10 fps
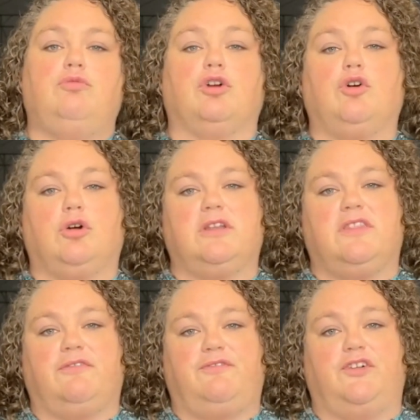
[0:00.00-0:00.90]
Record
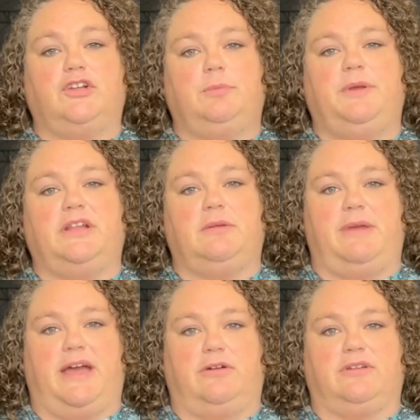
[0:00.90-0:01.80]
the full bill
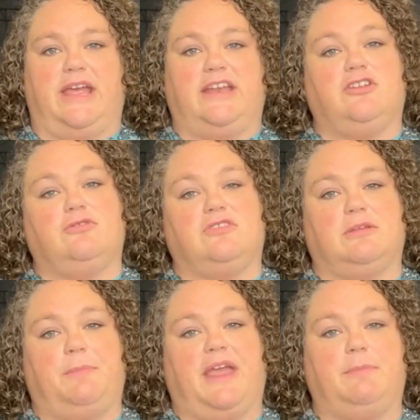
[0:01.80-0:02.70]
amount and use
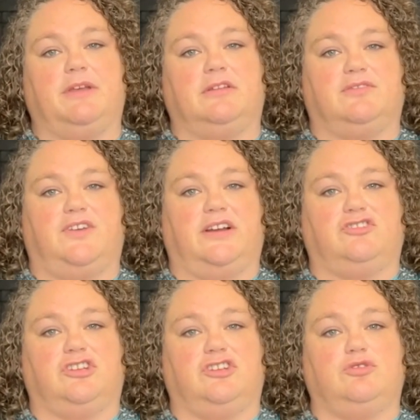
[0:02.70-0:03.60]
the Pay Bills
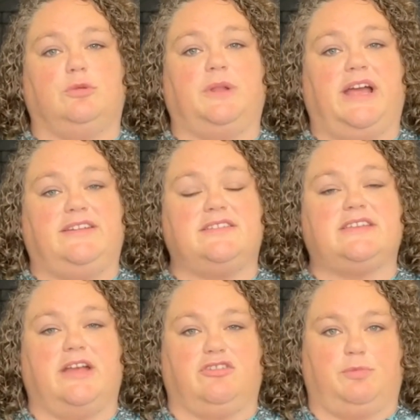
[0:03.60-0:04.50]
function to apply
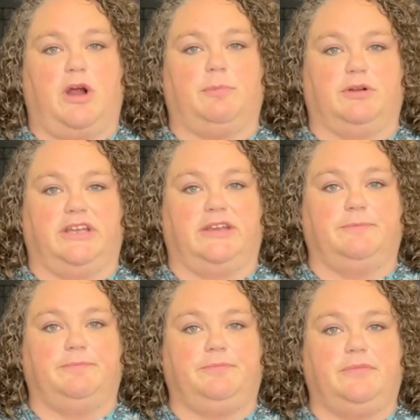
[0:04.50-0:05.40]
discounts properly.
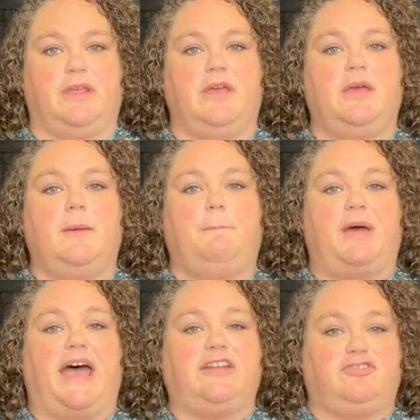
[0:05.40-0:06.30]

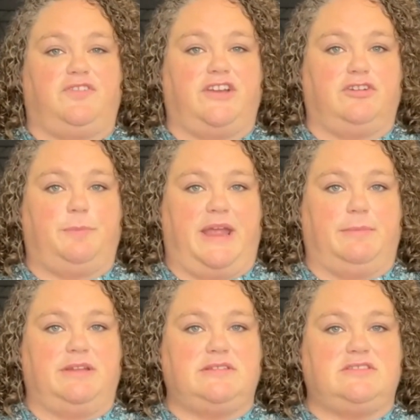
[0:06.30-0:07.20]
Batch vendor
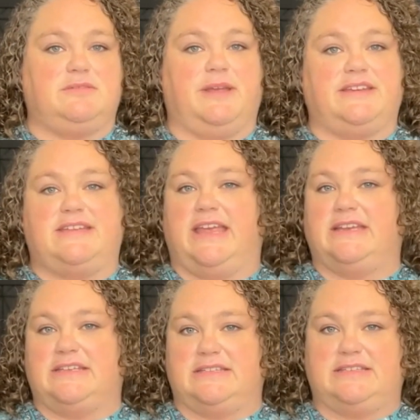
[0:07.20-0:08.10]
payments to
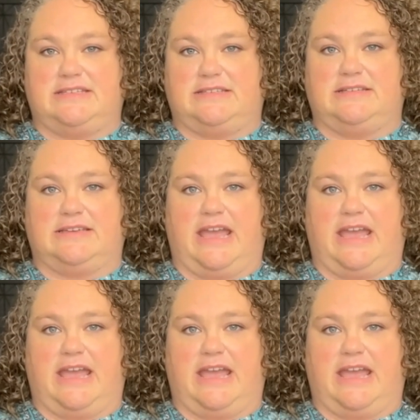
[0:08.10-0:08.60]
maintain consistent